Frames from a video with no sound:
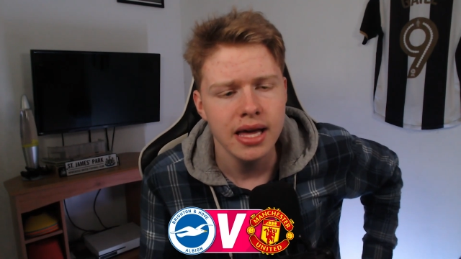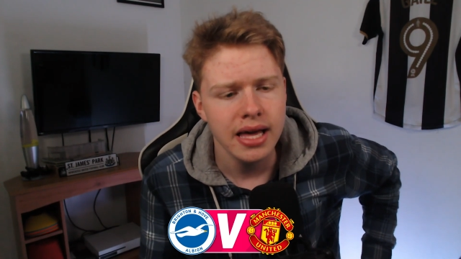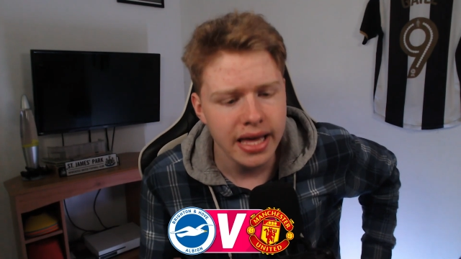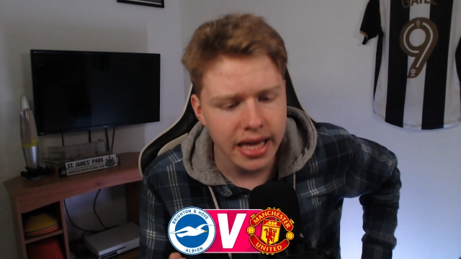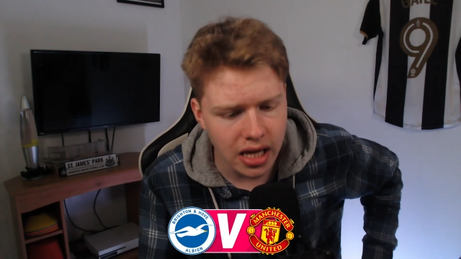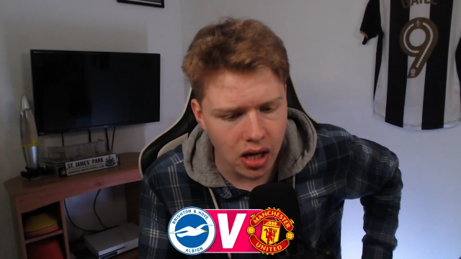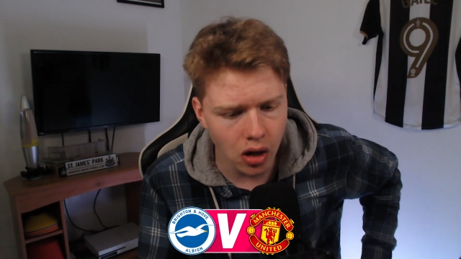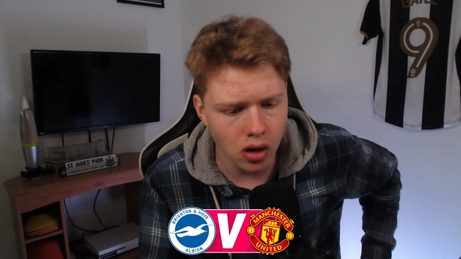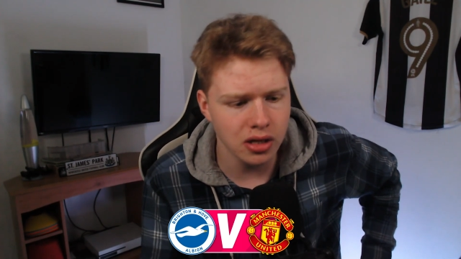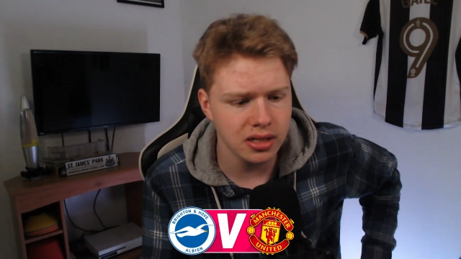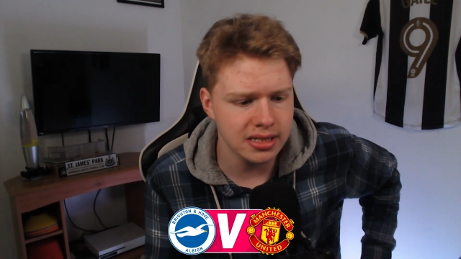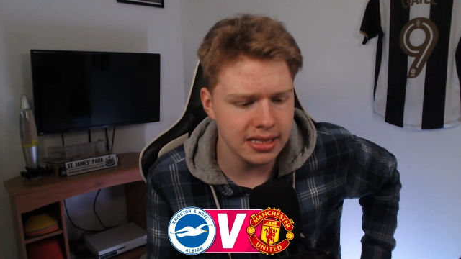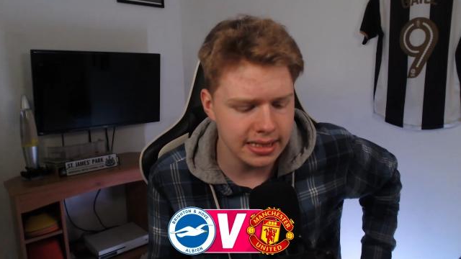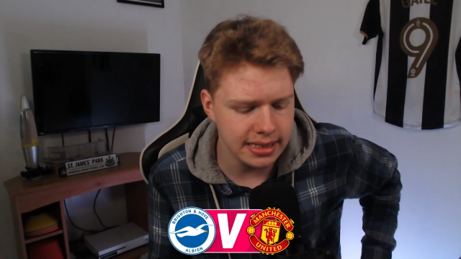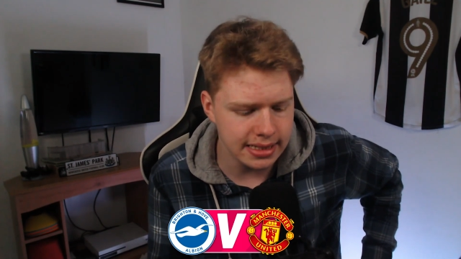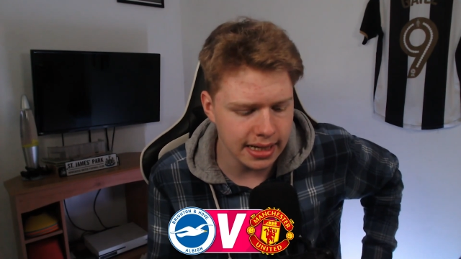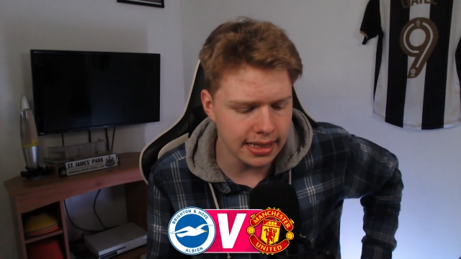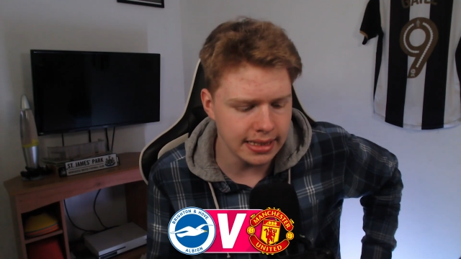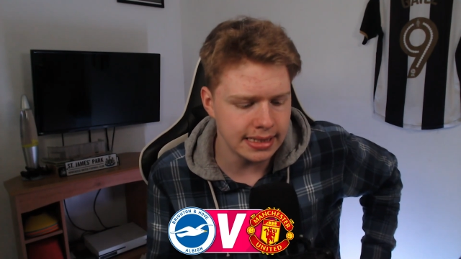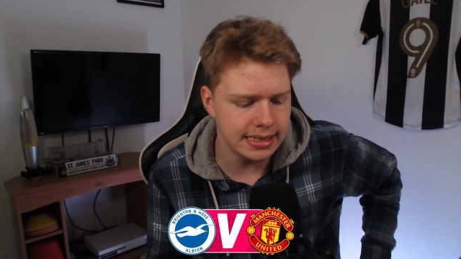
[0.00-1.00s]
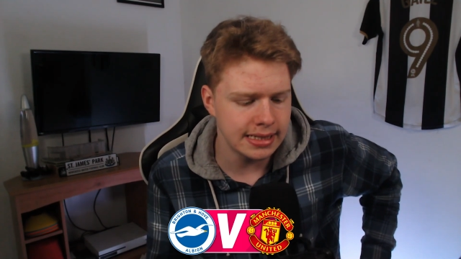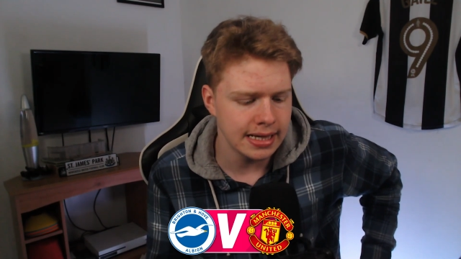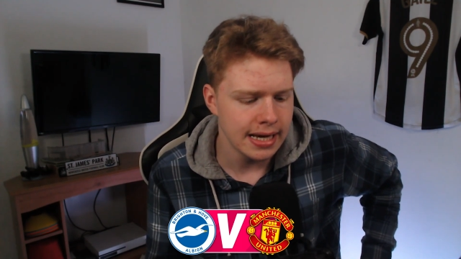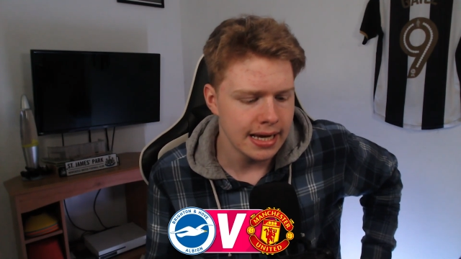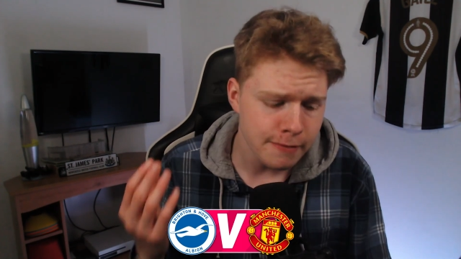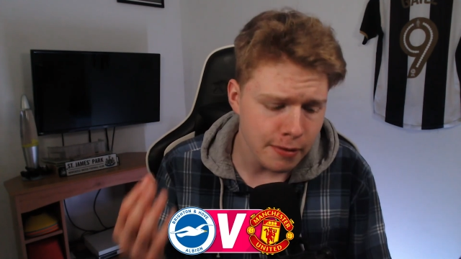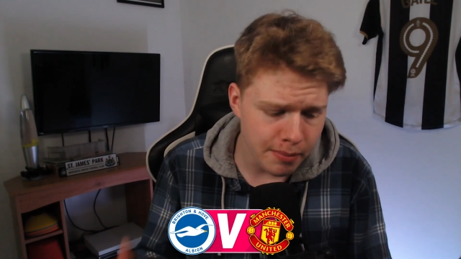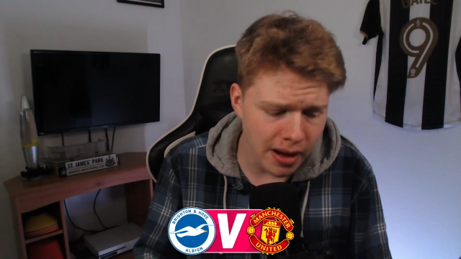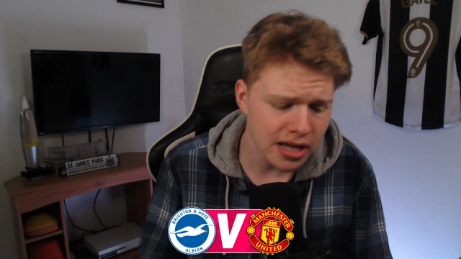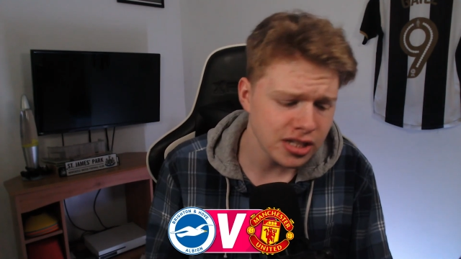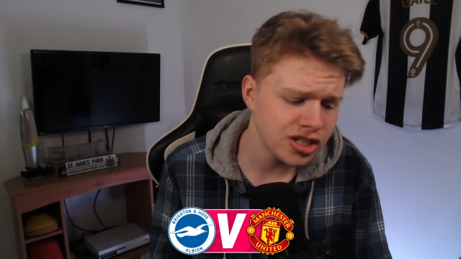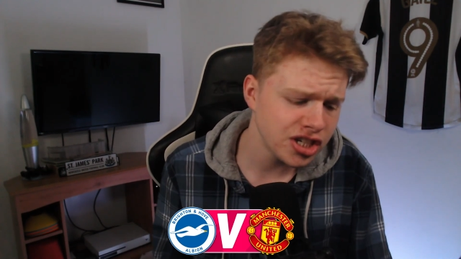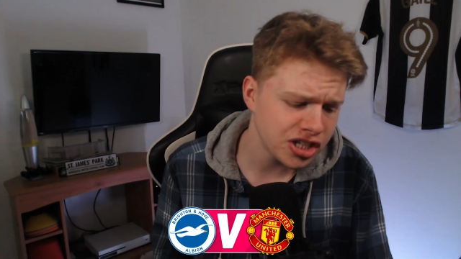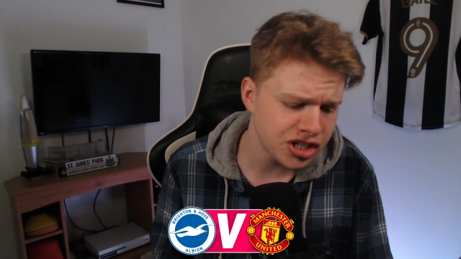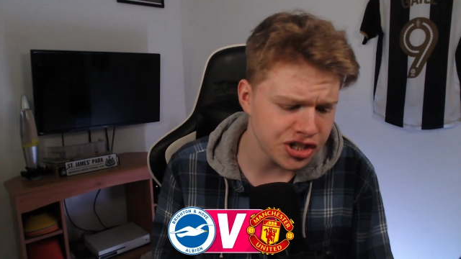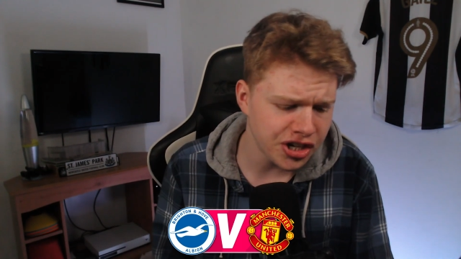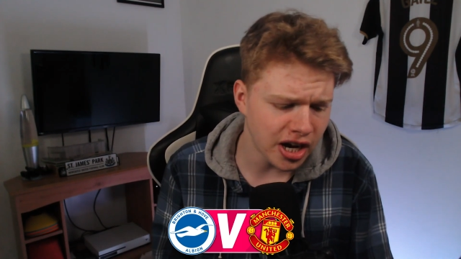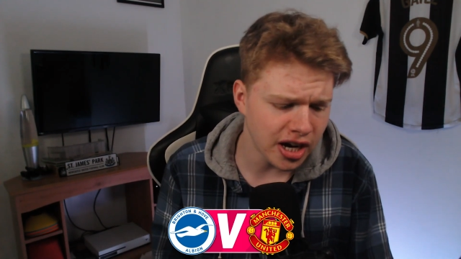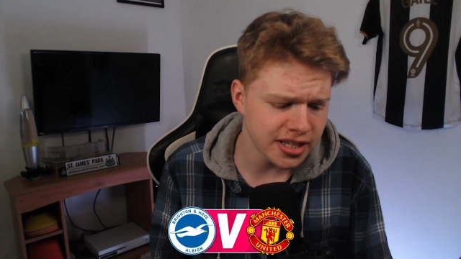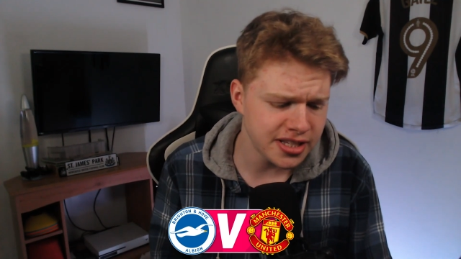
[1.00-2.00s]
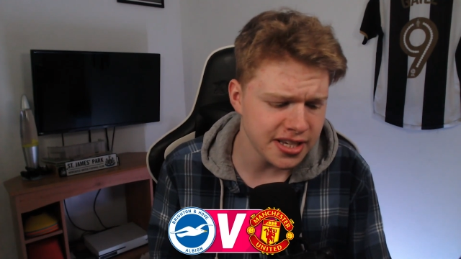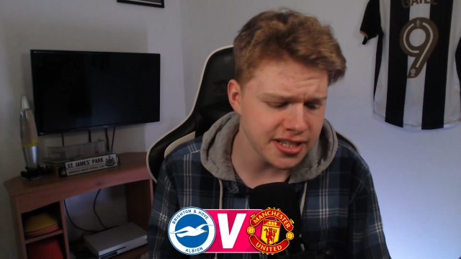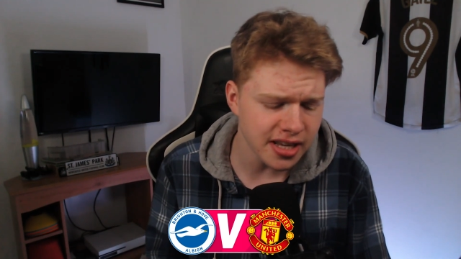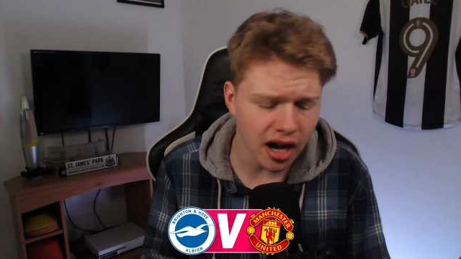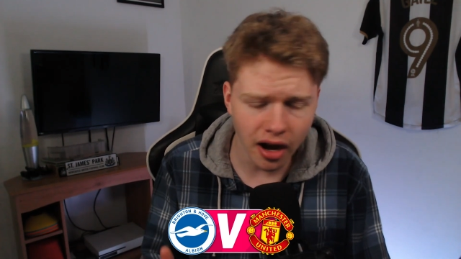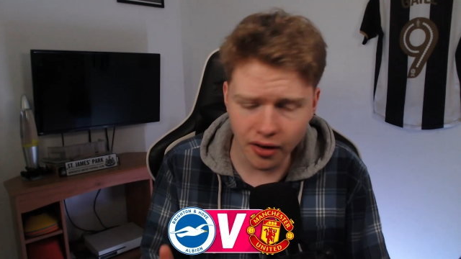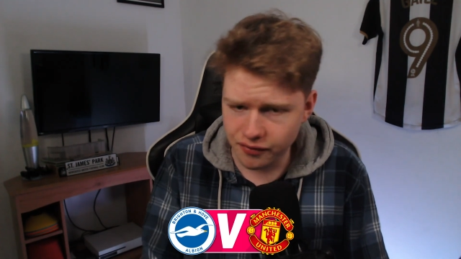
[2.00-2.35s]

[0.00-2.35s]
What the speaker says: He honestly does. But Manchester United,